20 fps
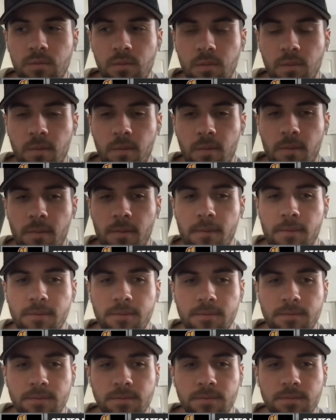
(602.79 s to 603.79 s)

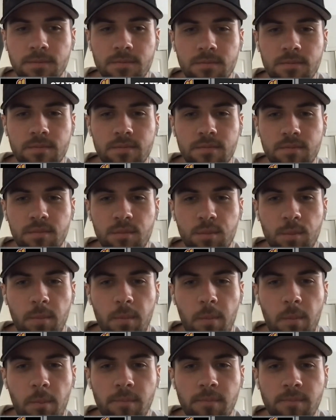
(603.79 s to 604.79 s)

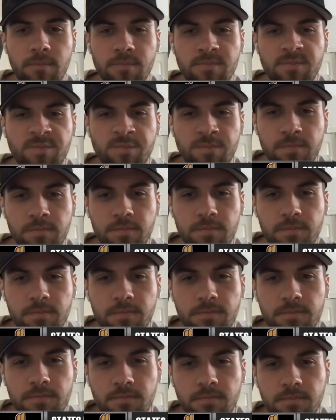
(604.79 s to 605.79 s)

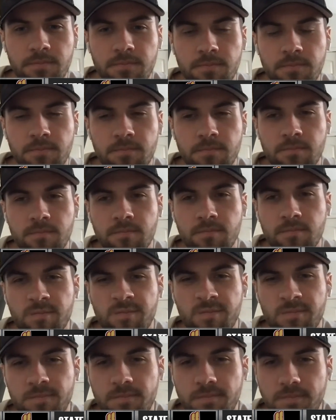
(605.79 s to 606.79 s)

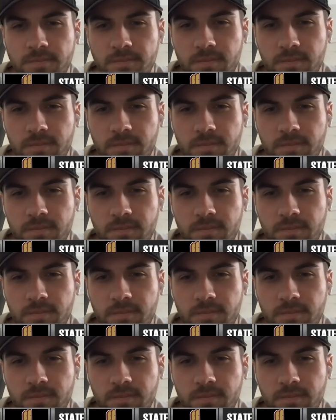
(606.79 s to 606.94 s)
(silent)